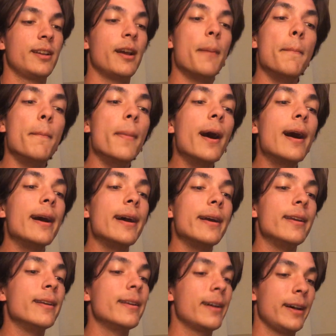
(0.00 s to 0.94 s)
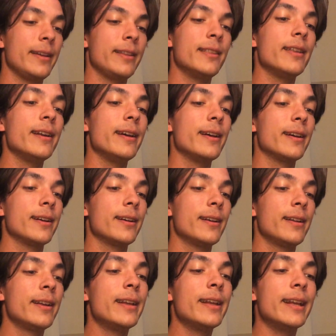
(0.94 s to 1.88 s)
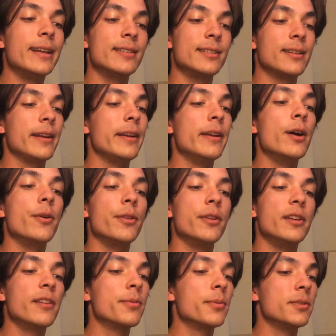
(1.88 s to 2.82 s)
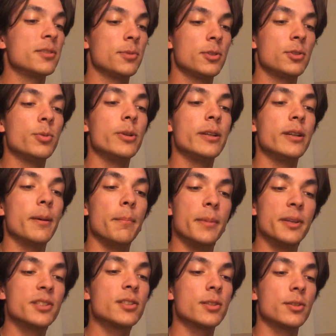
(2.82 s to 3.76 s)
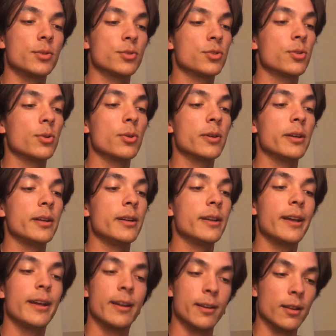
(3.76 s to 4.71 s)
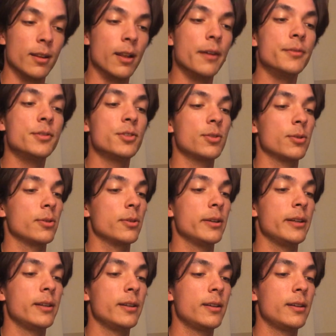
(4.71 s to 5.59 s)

Mine, I think, is that I know the difference between a mystical story and a love story.